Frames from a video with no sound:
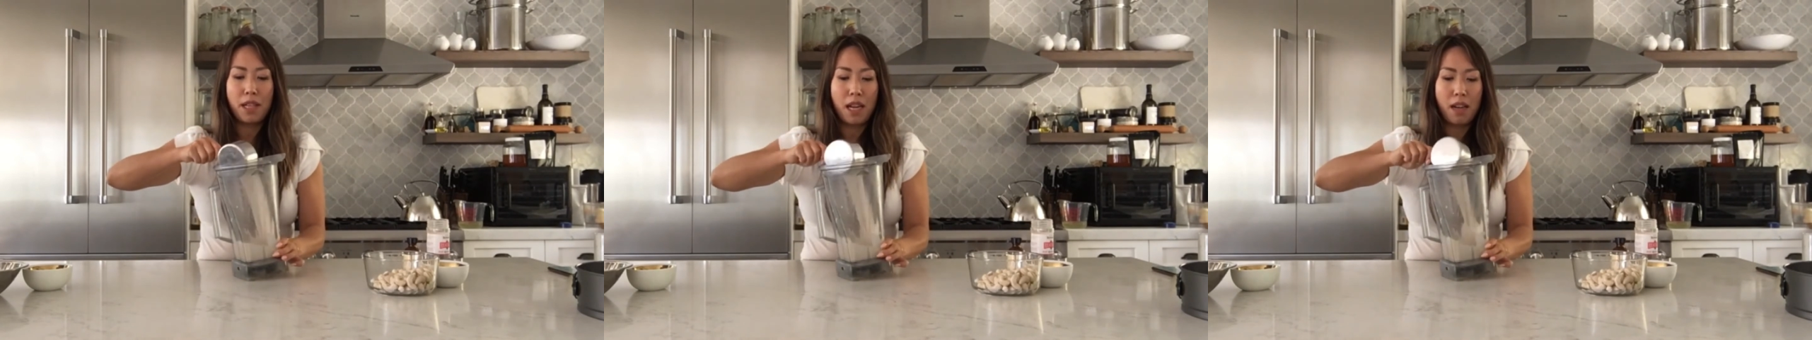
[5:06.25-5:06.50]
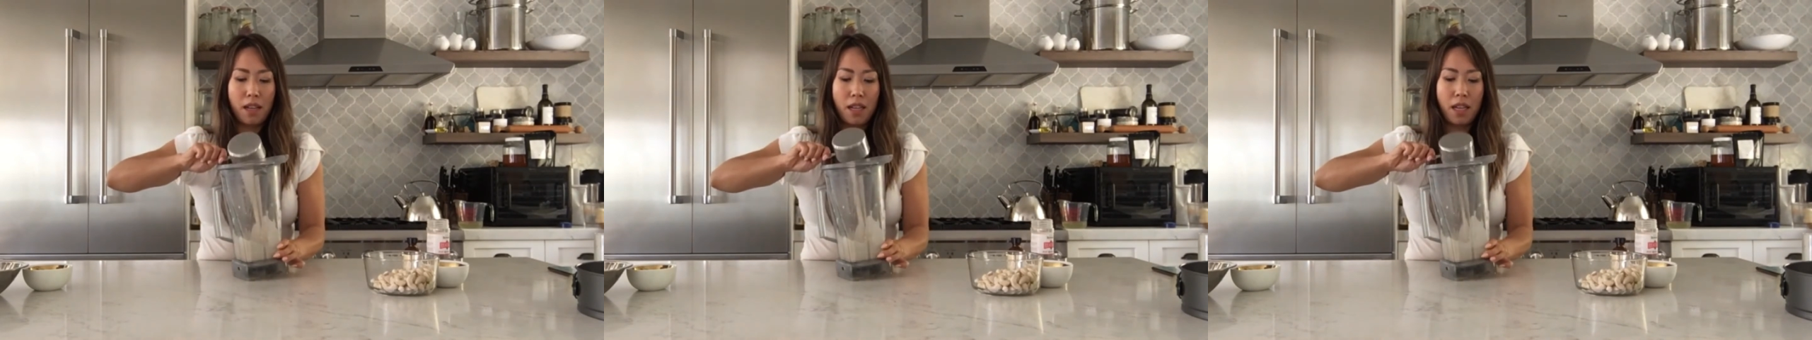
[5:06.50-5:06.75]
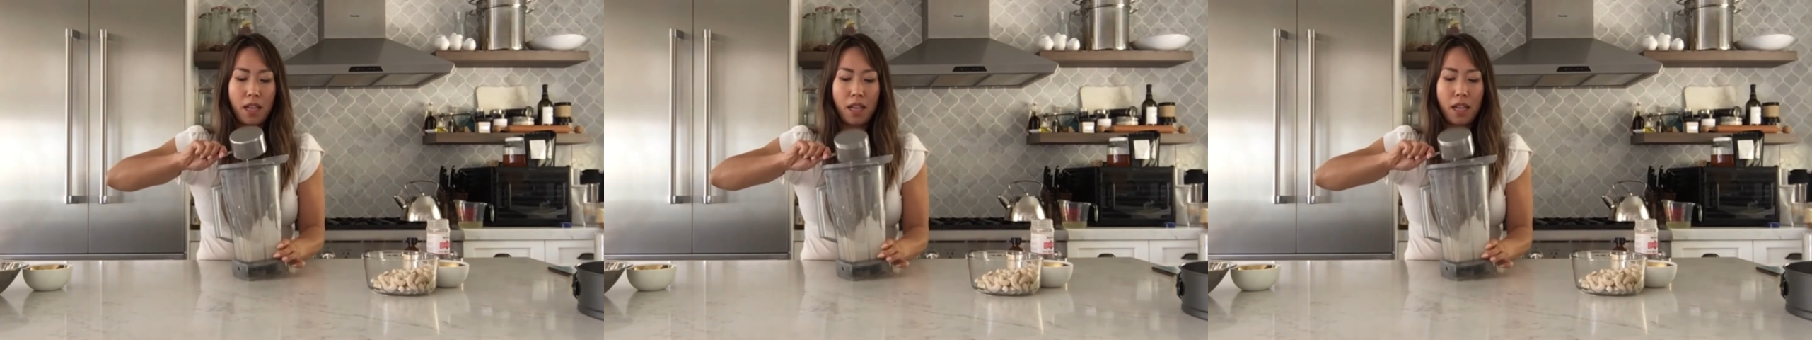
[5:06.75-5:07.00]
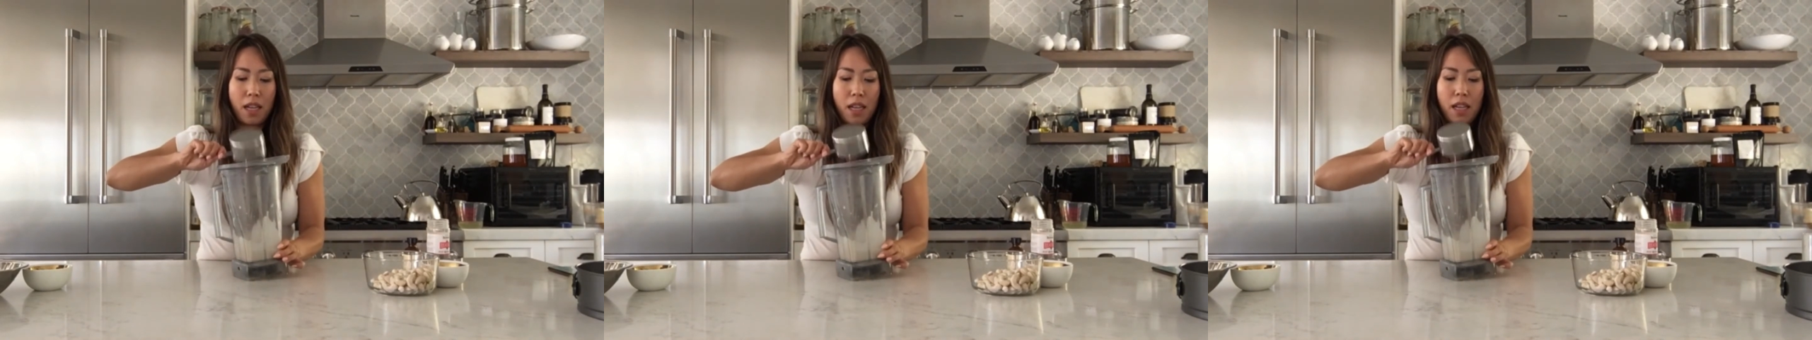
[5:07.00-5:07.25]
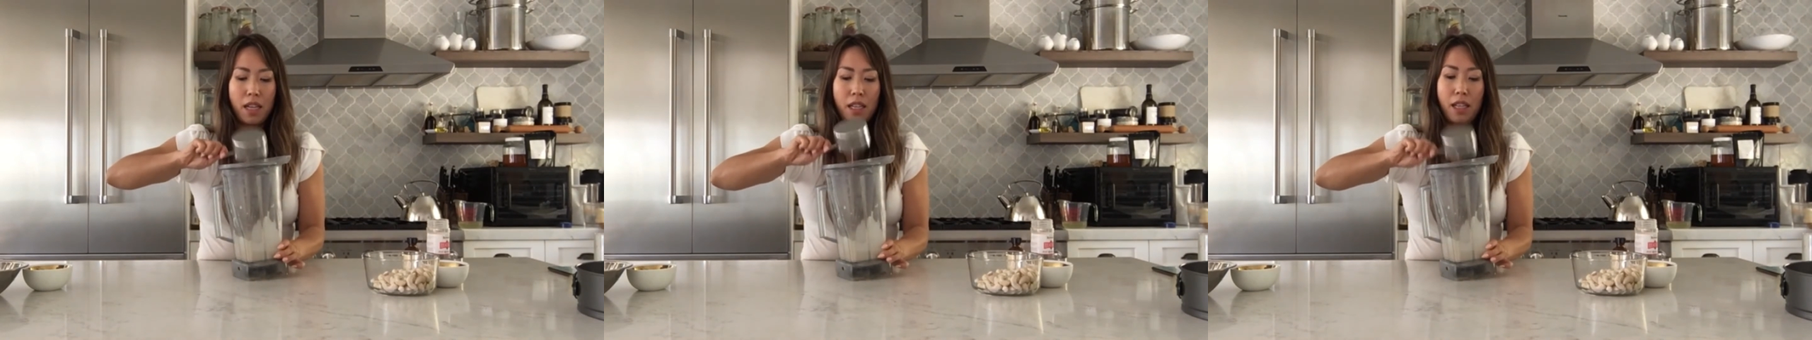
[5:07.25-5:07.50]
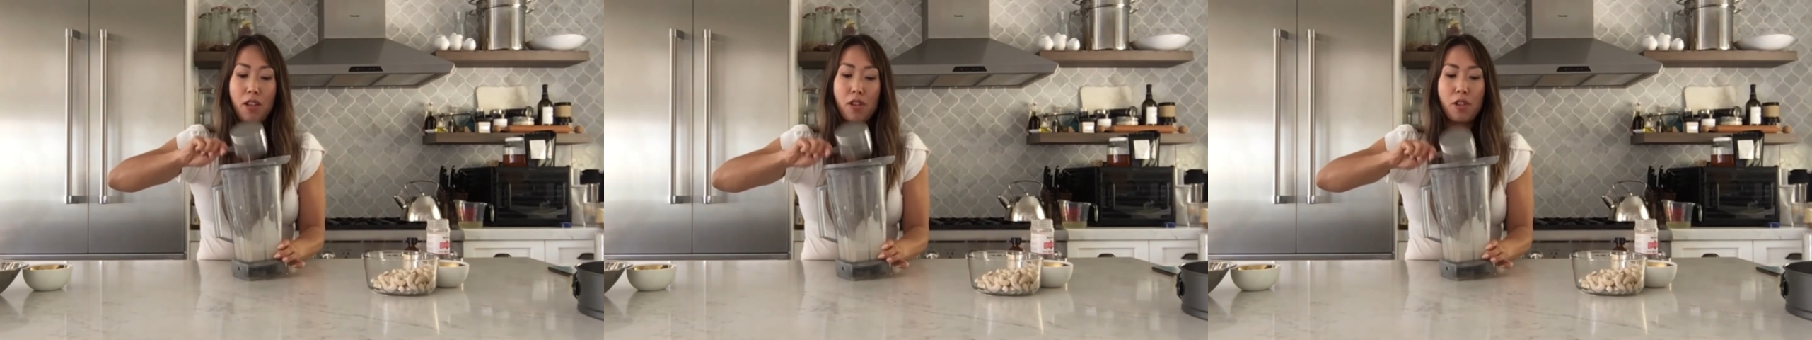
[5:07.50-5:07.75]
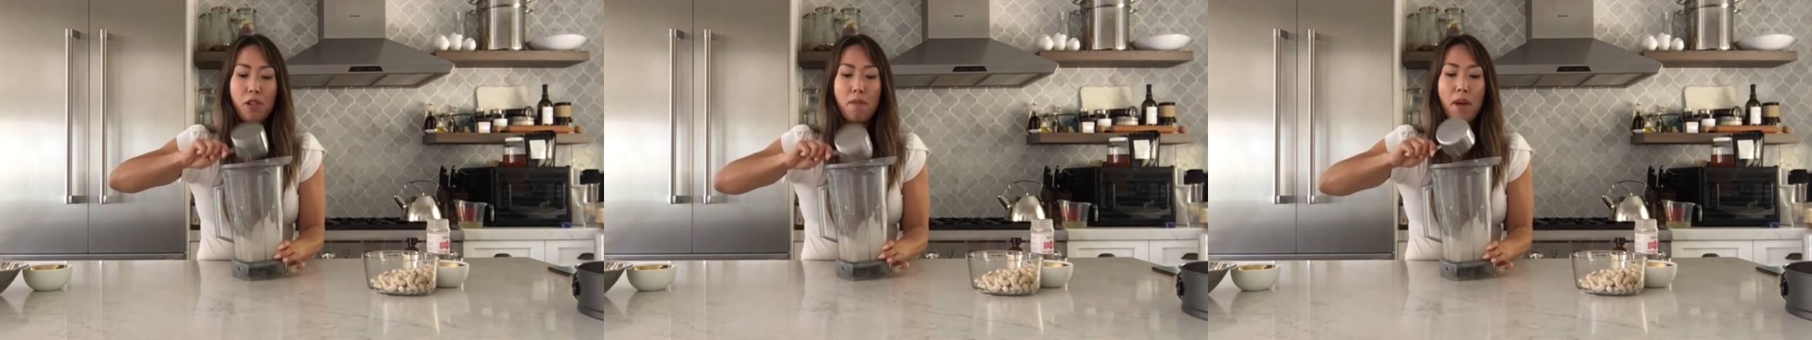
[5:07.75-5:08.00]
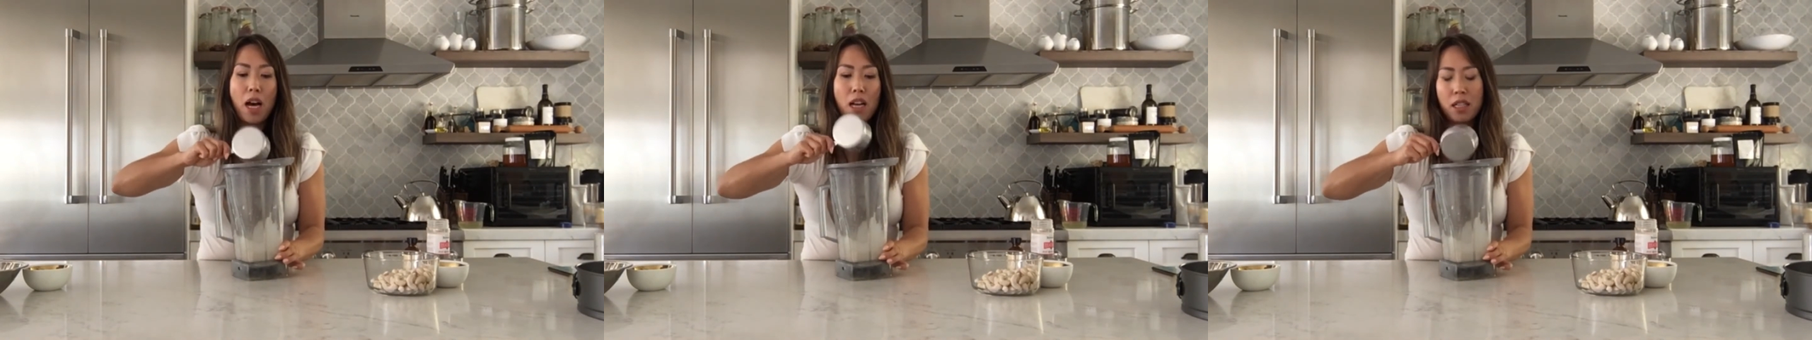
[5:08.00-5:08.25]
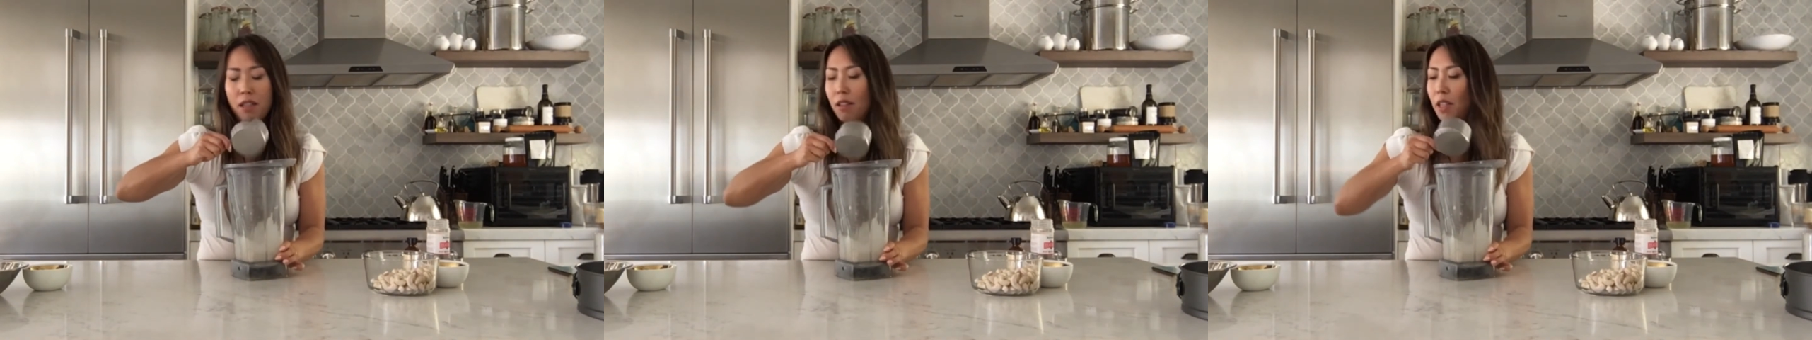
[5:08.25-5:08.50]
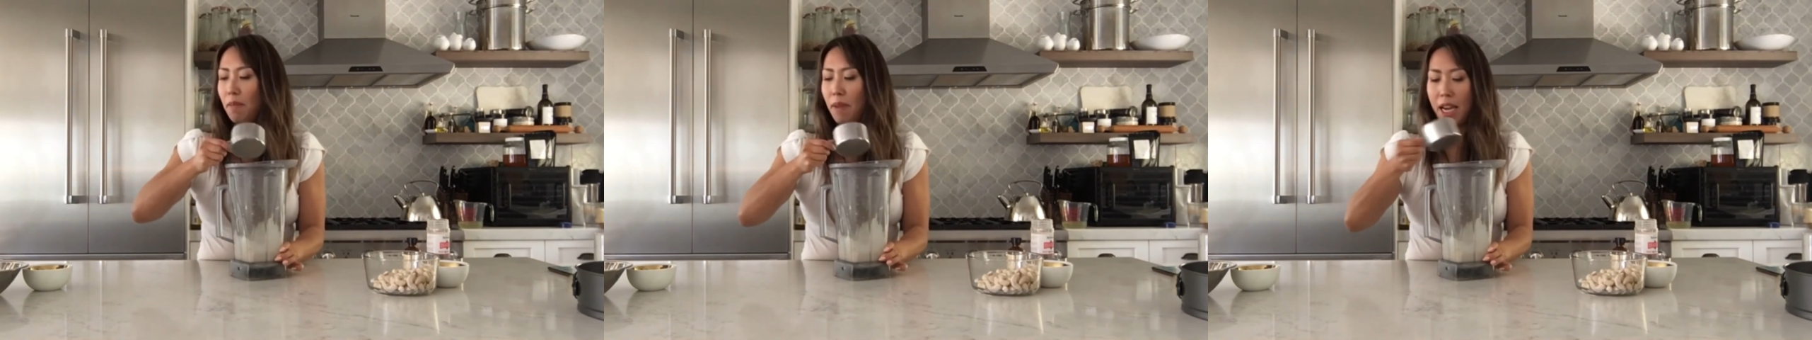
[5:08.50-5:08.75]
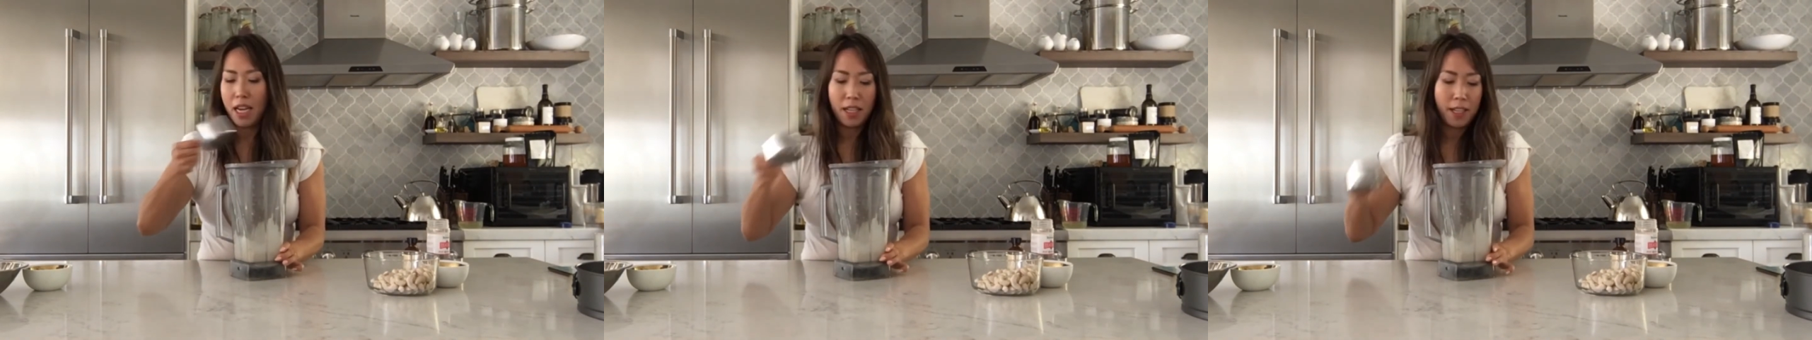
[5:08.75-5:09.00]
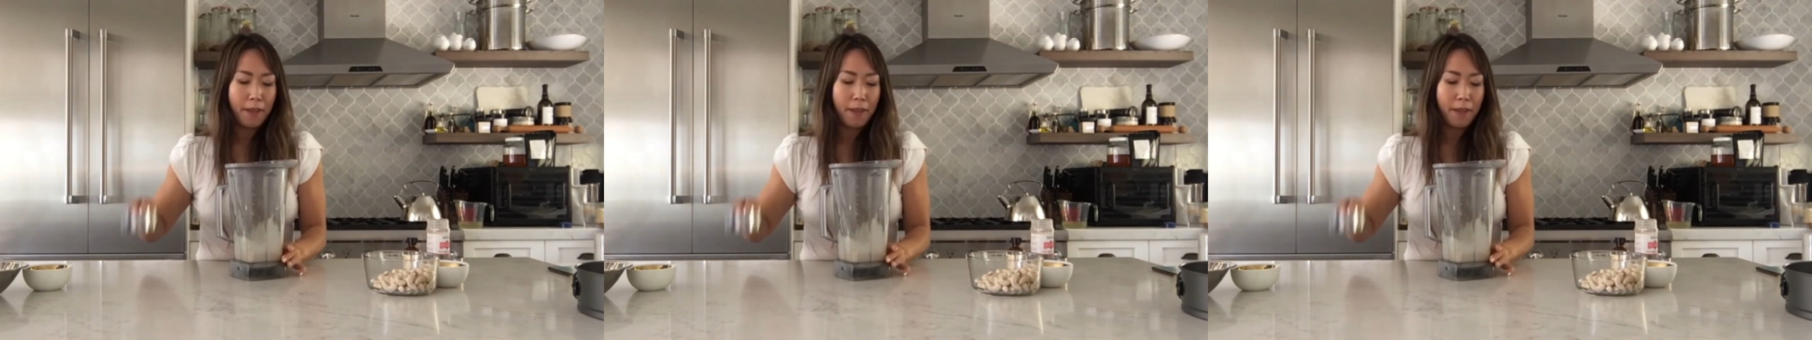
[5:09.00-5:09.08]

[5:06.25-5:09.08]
that either store-bought or you made,